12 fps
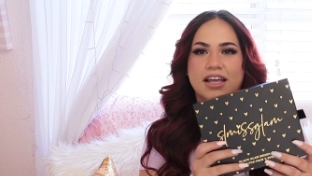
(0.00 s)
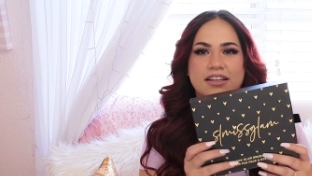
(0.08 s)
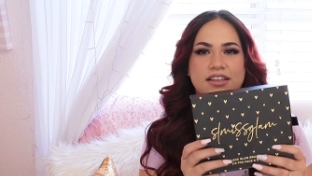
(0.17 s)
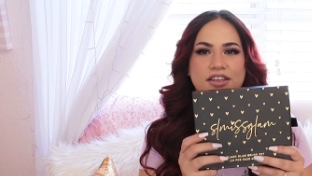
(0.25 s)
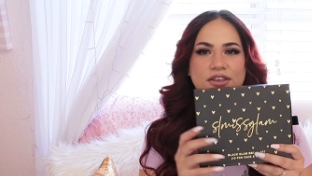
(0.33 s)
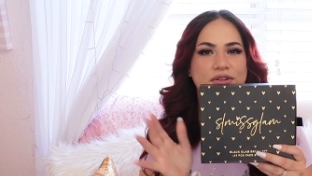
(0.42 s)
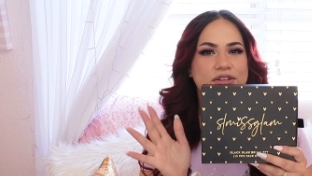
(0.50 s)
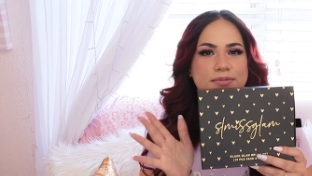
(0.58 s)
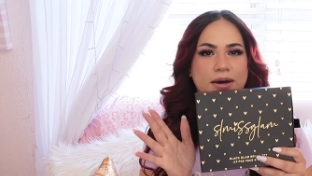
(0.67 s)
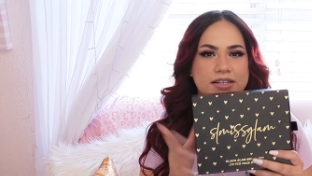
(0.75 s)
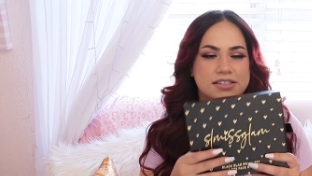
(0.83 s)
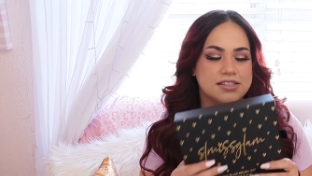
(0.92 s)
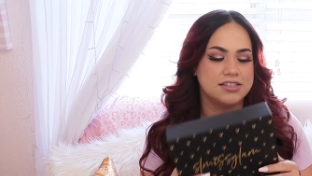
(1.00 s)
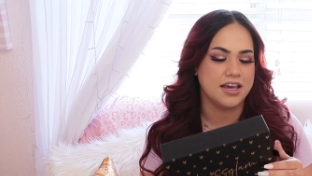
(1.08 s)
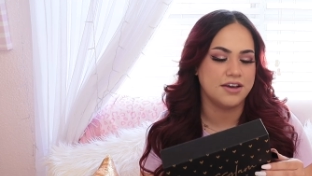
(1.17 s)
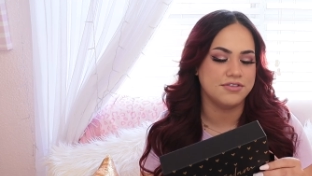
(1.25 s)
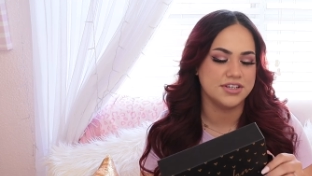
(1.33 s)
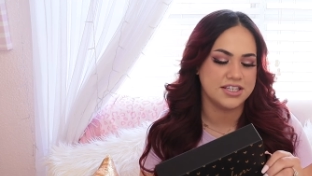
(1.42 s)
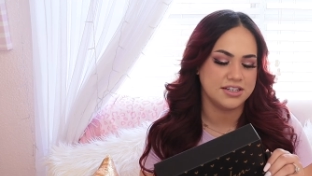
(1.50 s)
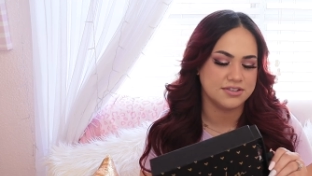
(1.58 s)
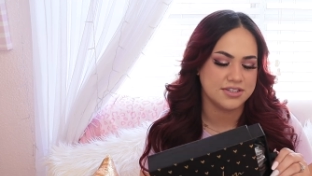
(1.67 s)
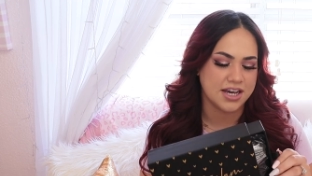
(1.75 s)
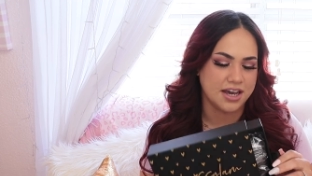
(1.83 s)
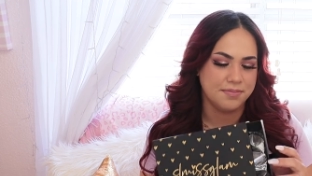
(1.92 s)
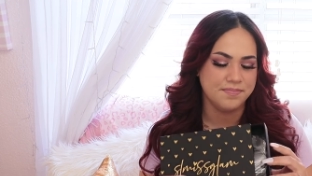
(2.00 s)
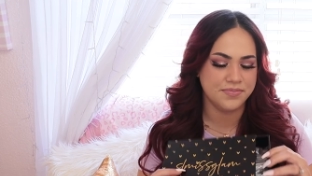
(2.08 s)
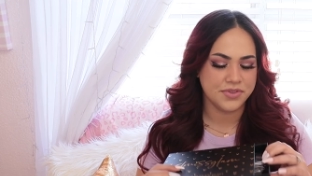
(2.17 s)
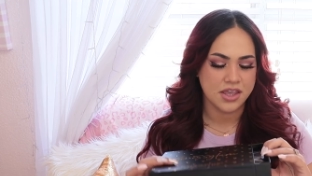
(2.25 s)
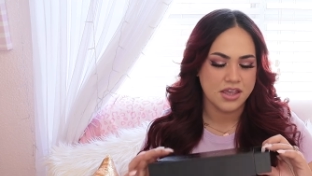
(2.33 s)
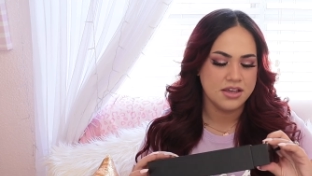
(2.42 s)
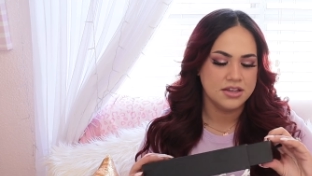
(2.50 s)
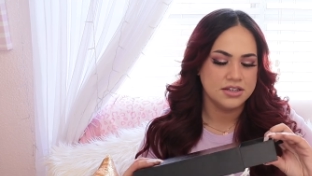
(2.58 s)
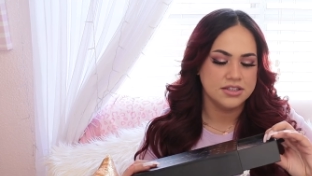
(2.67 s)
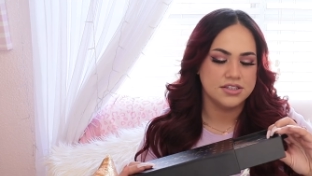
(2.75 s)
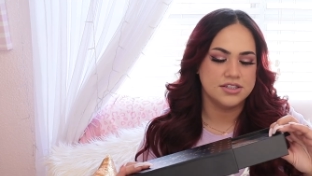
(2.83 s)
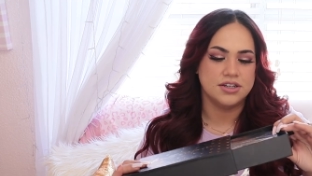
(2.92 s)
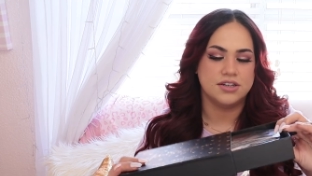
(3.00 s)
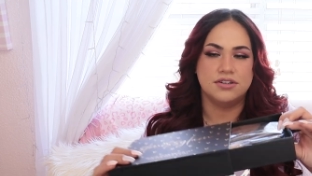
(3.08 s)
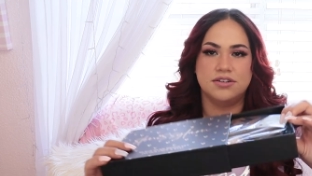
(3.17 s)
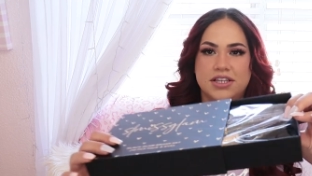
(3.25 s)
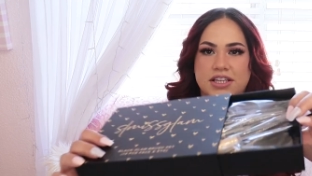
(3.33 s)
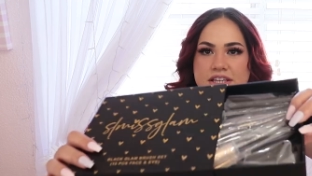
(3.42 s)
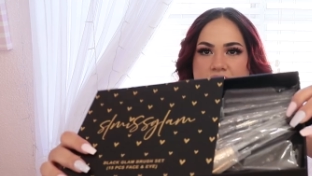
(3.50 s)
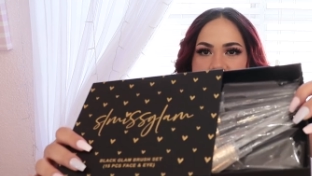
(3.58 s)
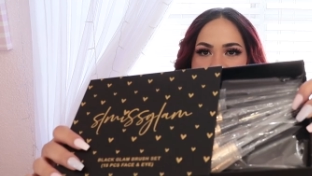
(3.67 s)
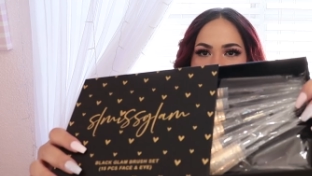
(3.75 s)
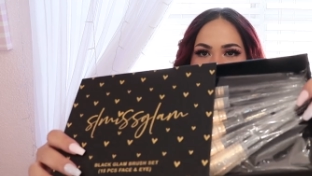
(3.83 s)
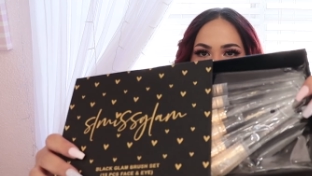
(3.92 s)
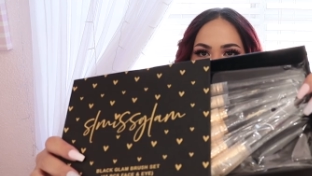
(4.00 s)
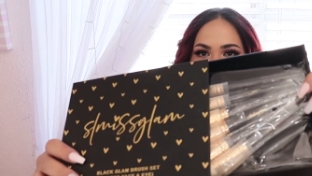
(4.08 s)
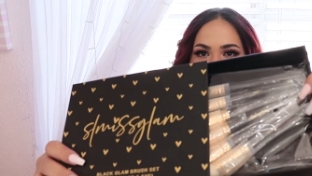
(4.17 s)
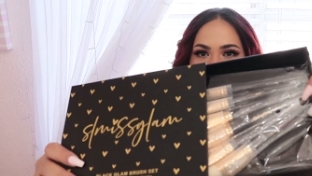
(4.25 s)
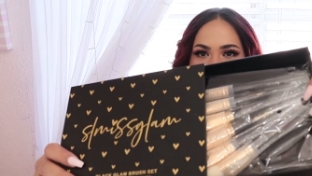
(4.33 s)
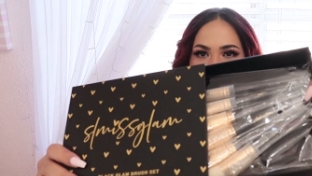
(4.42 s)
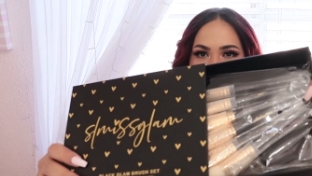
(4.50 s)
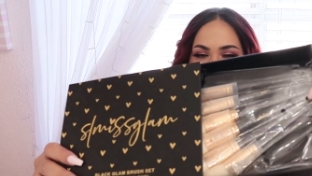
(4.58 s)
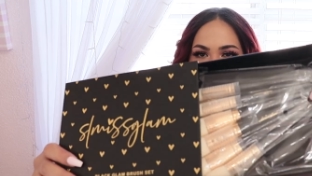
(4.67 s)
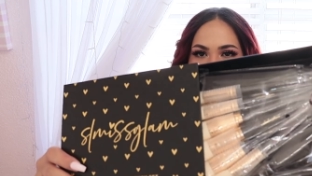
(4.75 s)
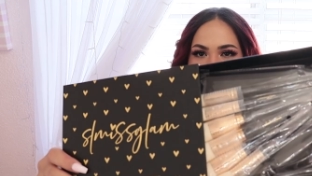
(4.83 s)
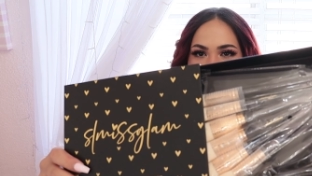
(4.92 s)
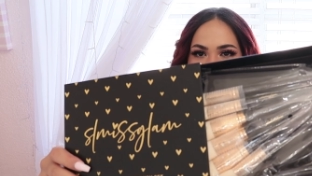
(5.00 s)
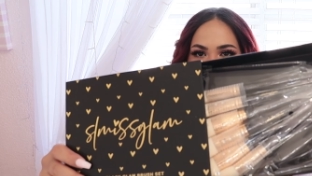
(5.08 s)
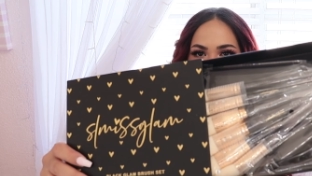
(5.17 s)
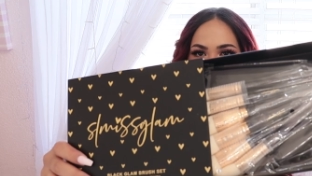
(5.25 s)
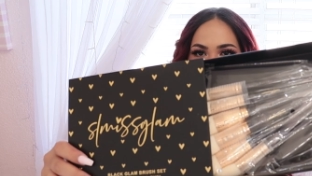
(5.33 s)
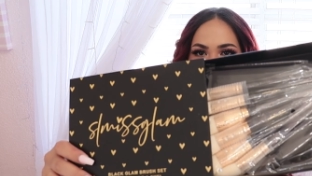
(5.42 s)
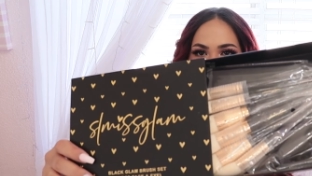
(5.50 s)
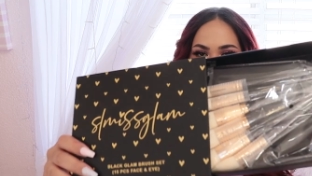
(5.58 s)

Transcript: like the cutest boxes every single time. So here is how it looks